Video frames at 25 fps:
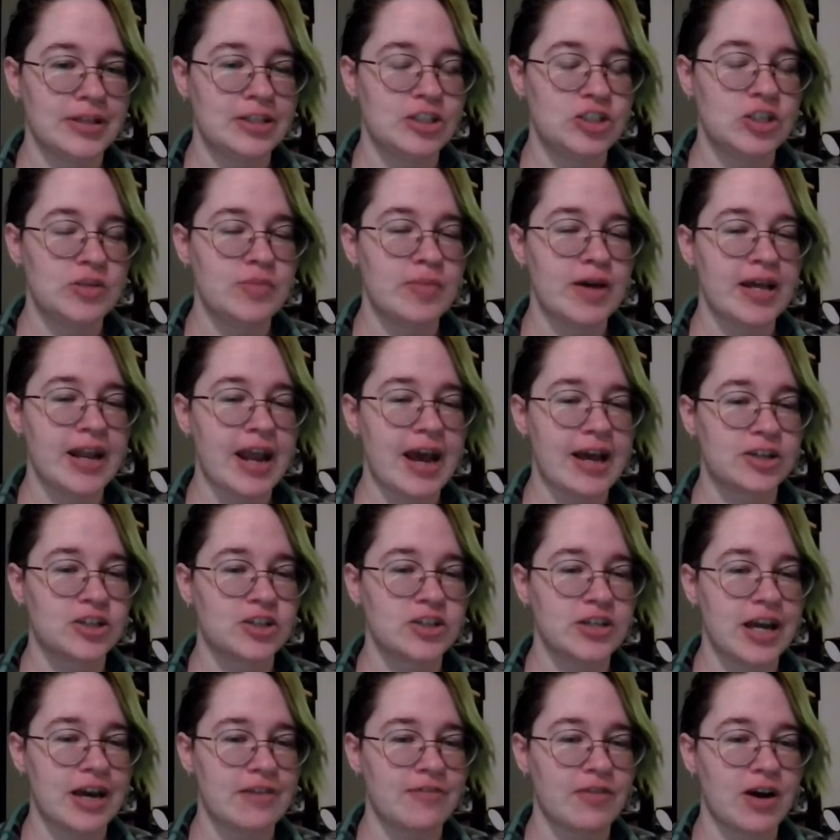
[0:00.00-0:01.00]
she might
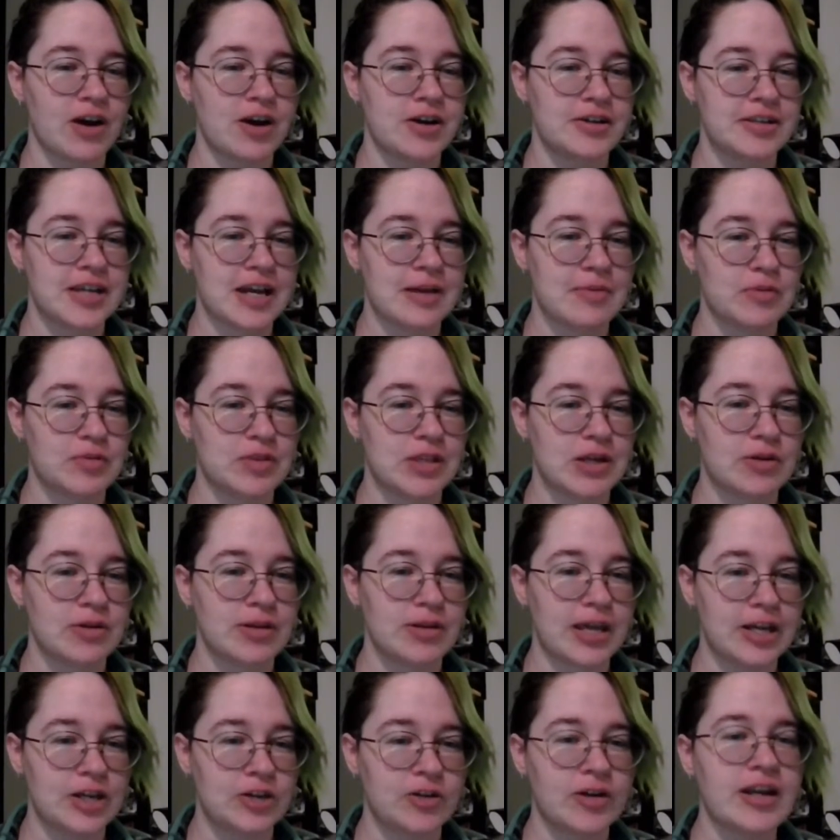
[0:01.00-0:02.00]
actually have a hard time if they were
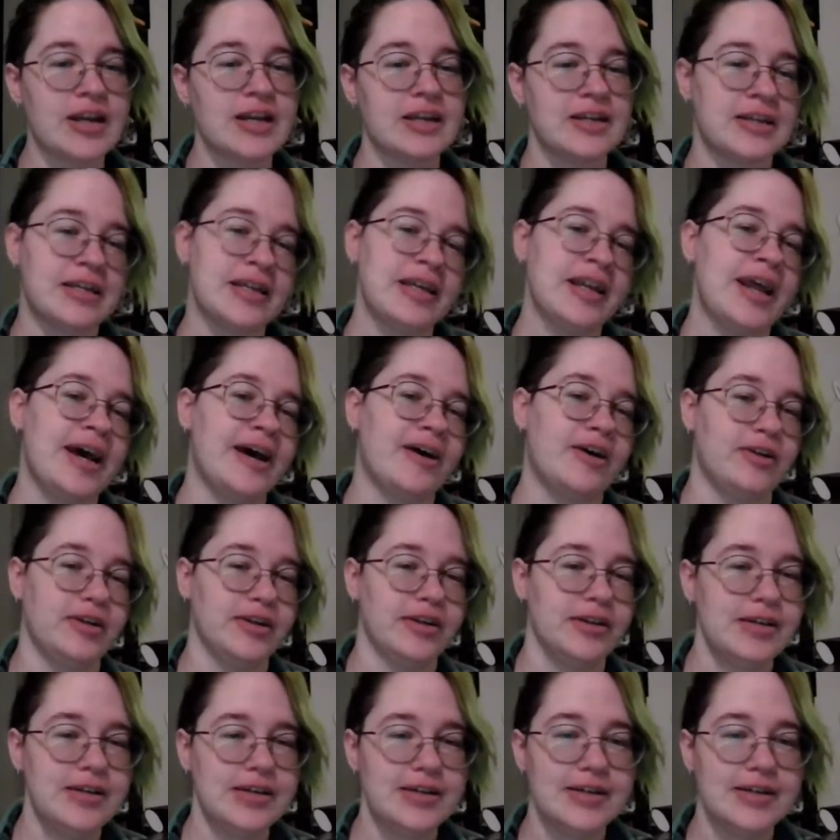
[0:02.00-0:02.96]
like, great, get out.